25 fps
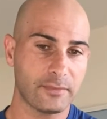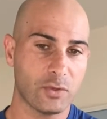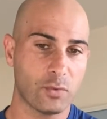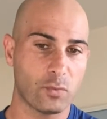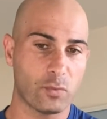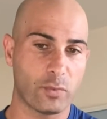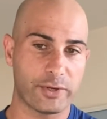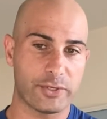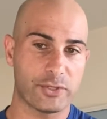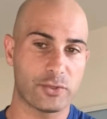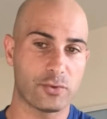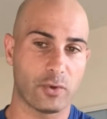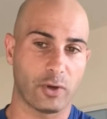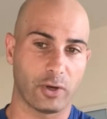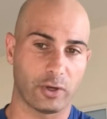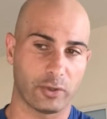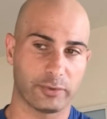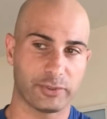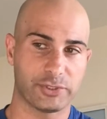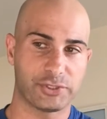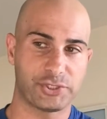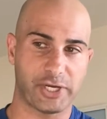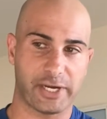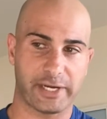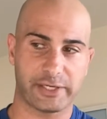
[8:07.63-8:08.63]
when you are
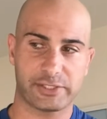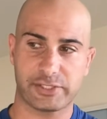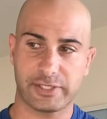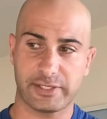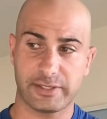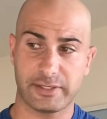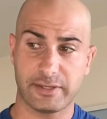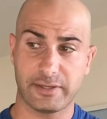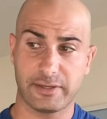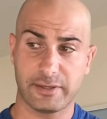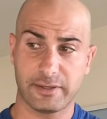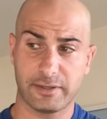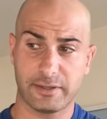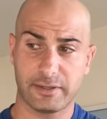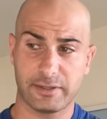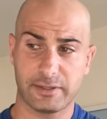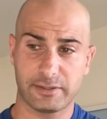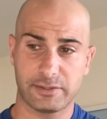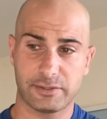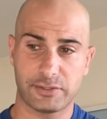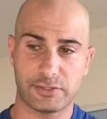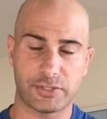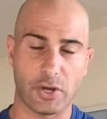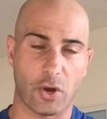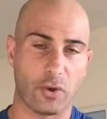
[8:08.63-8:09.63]
rejected,
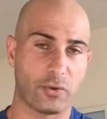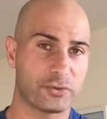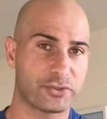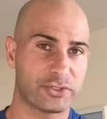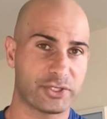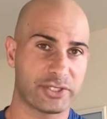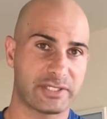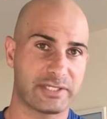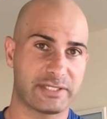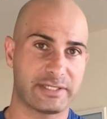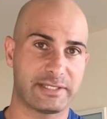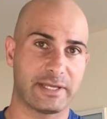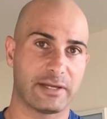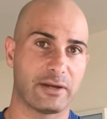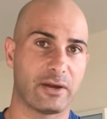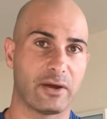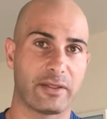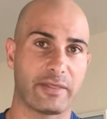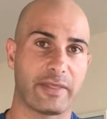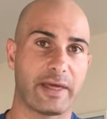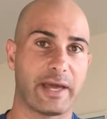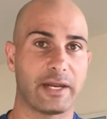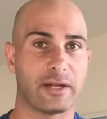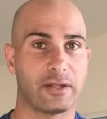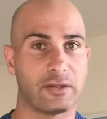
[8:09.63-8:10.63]
don't just sit
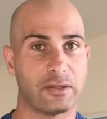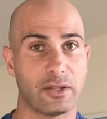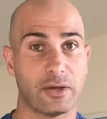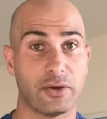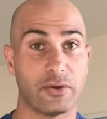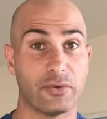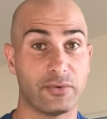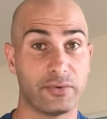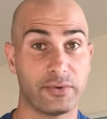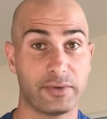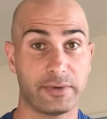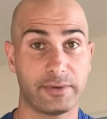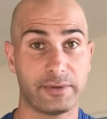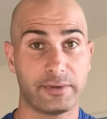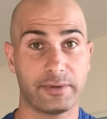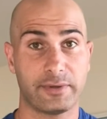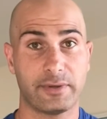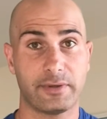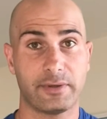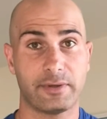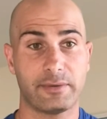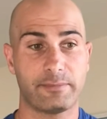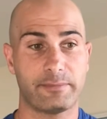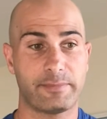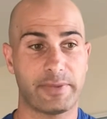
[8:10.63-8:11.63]
on that alone.
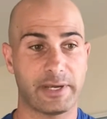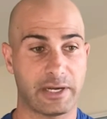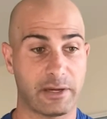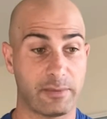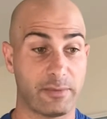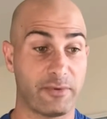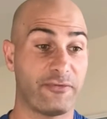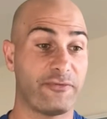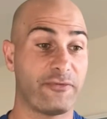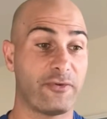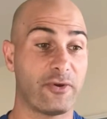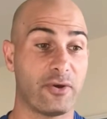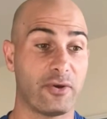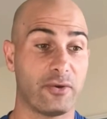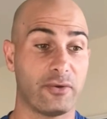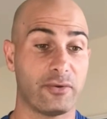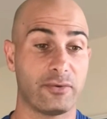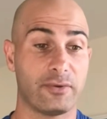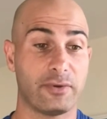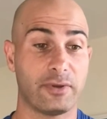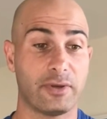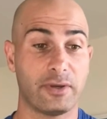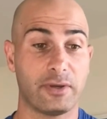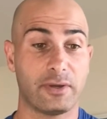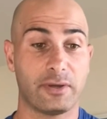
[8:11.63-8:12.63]
Pick up a
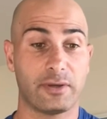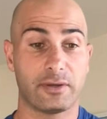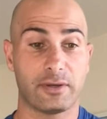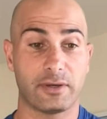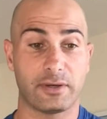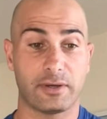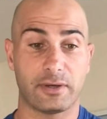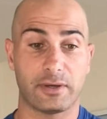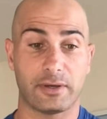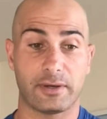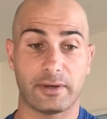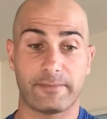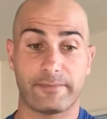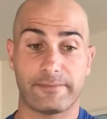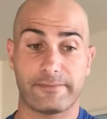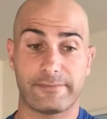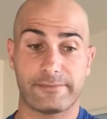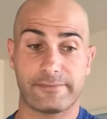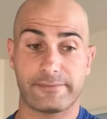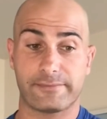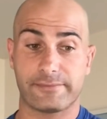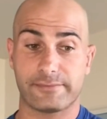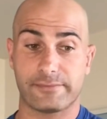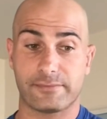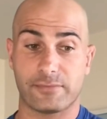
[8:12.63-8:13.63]
phone
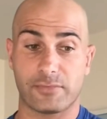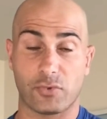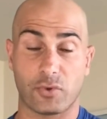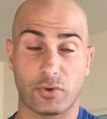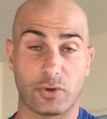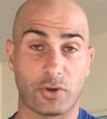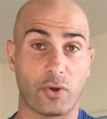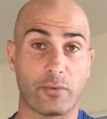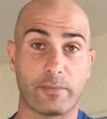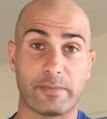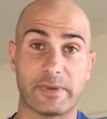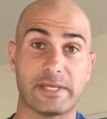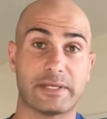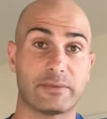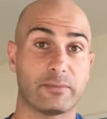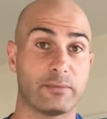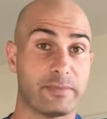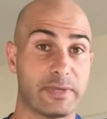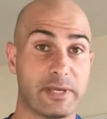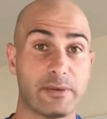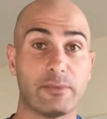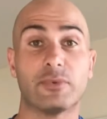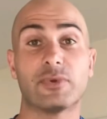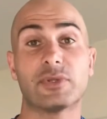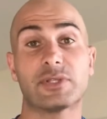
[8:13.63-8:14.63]
or go
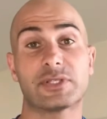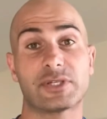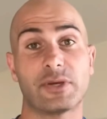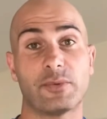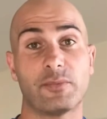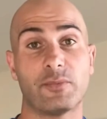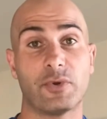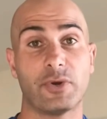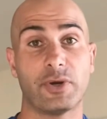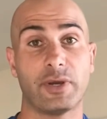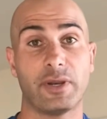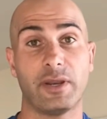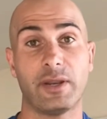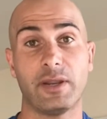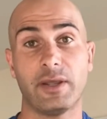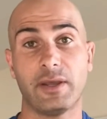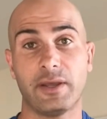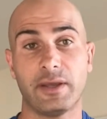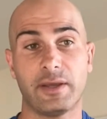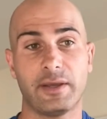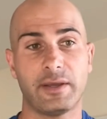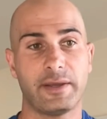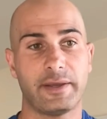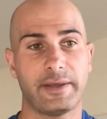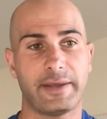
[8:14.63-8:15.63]
meet with someone
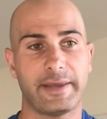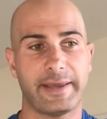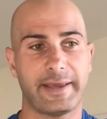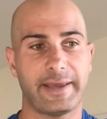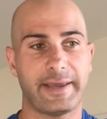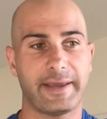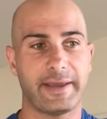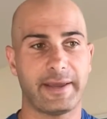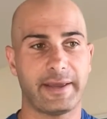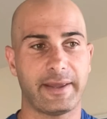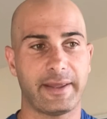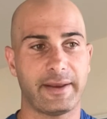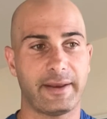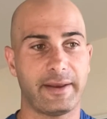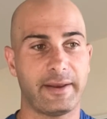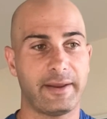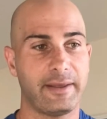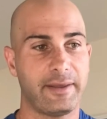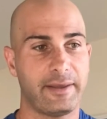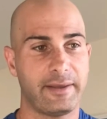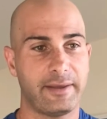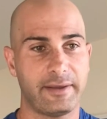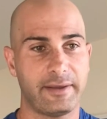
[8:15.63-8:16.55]
and